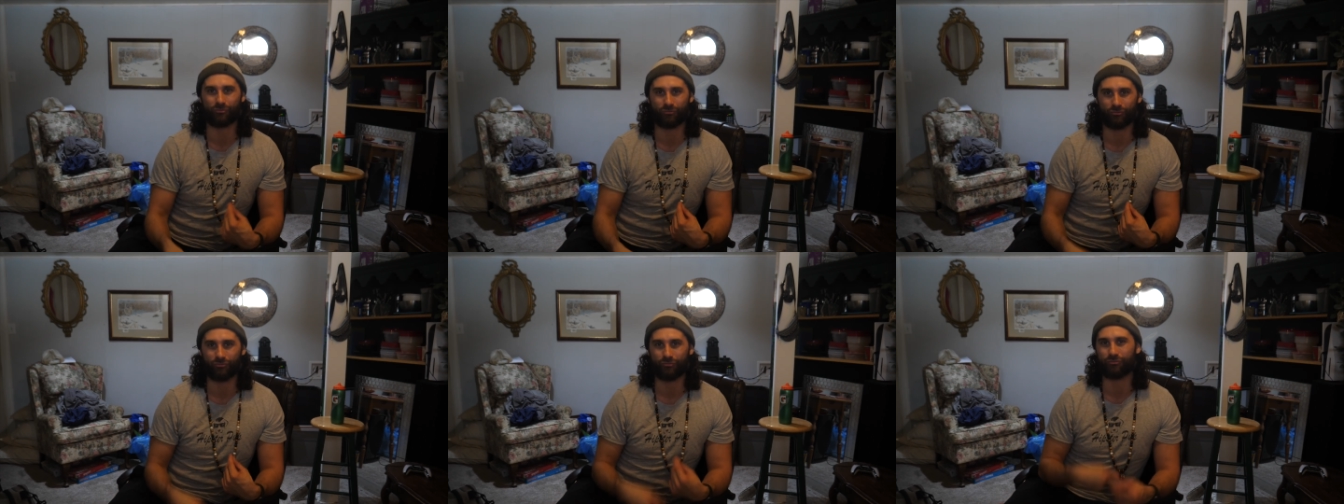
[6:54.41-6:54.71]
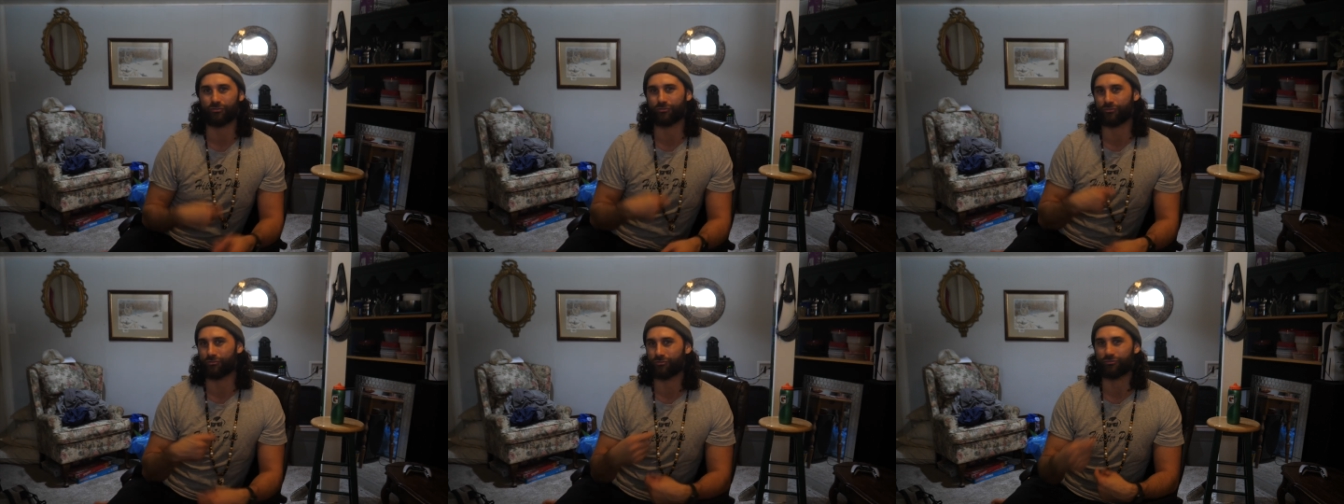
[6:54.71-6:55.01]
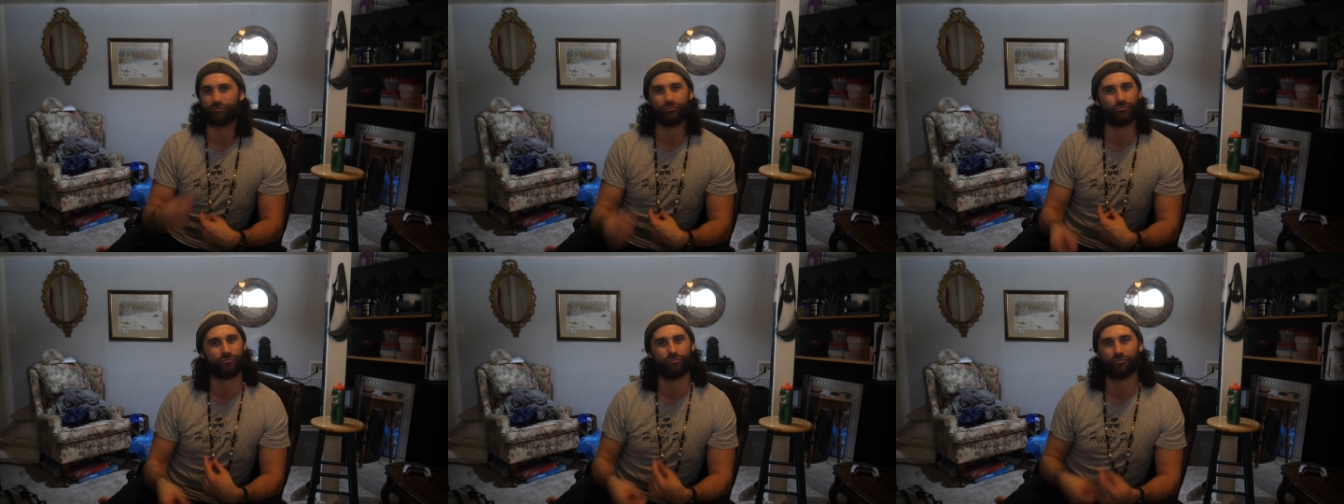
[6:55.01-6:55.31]

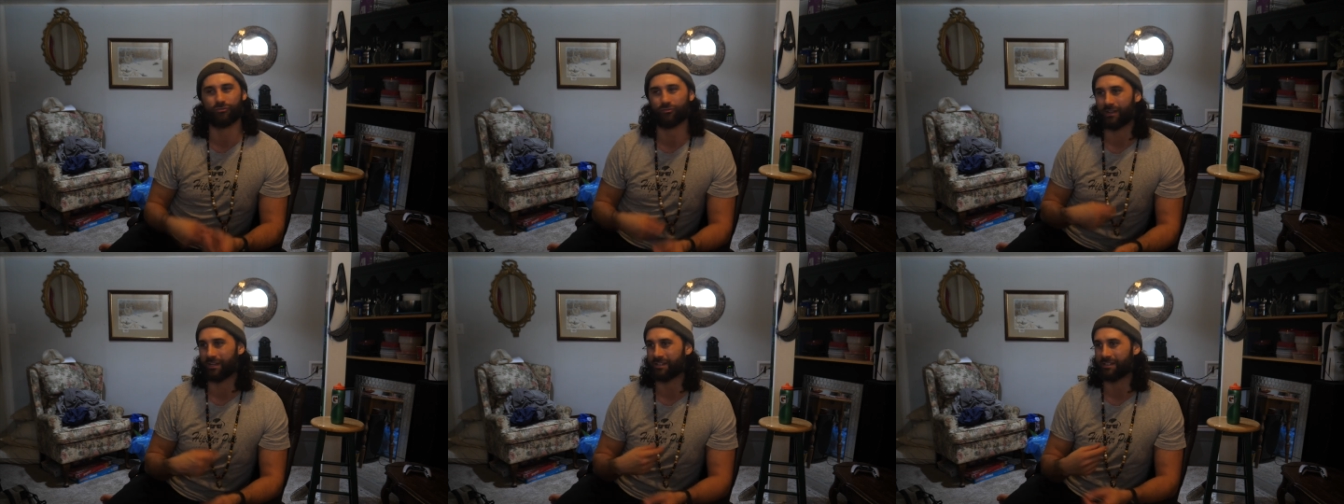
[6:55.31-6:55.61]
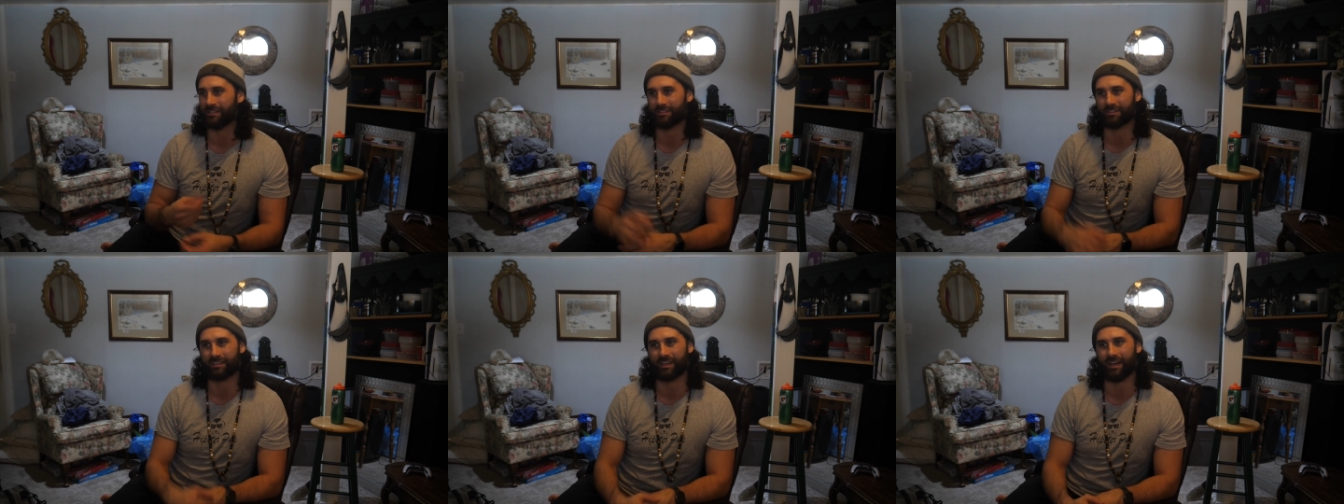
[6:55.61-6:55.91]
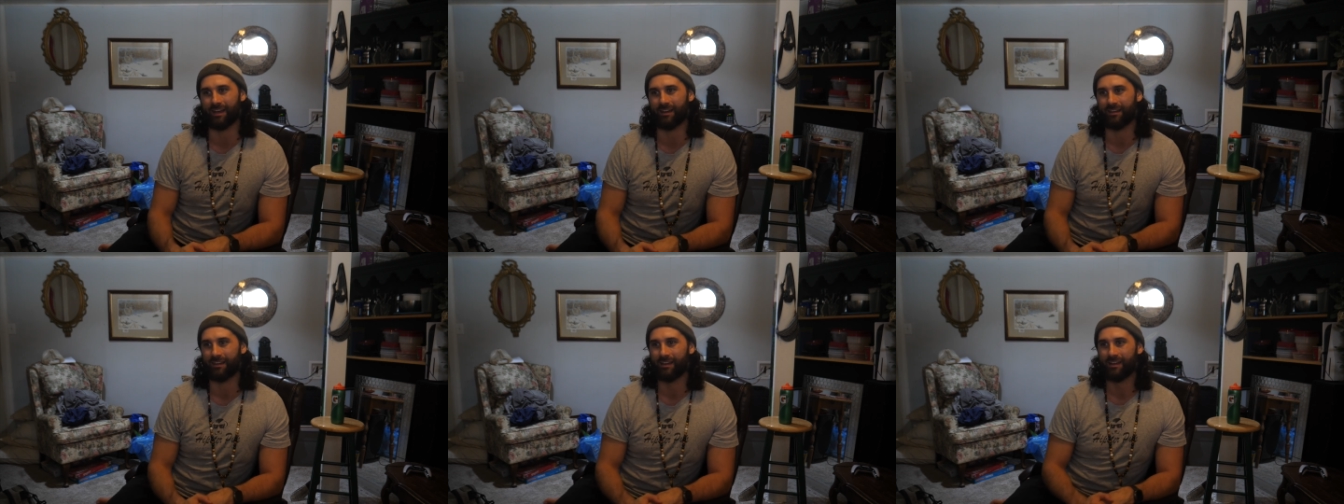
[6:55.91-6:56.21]
and just
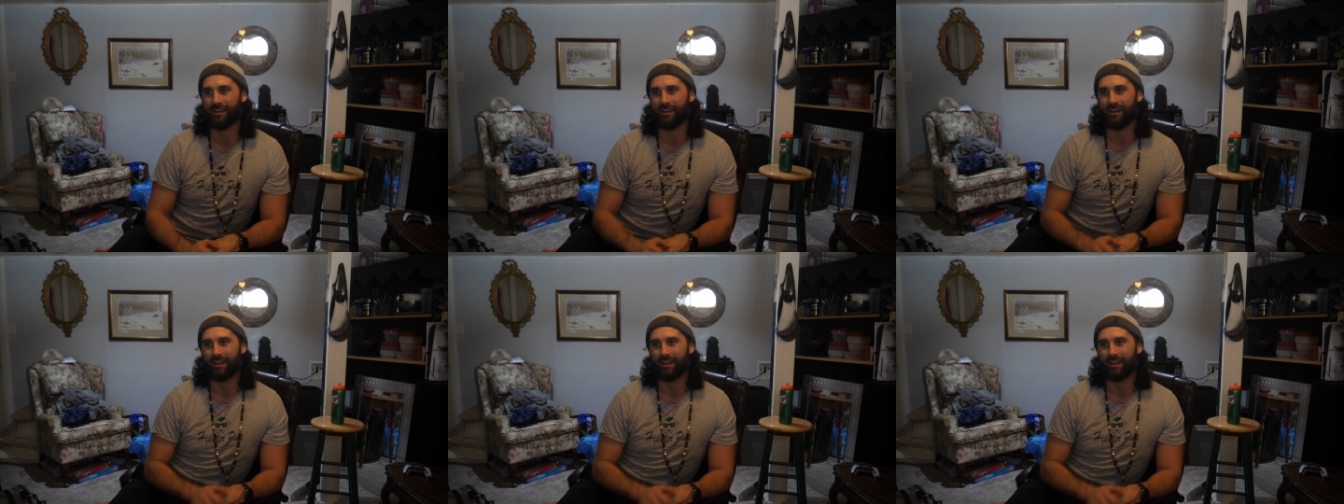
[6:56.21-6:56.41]
get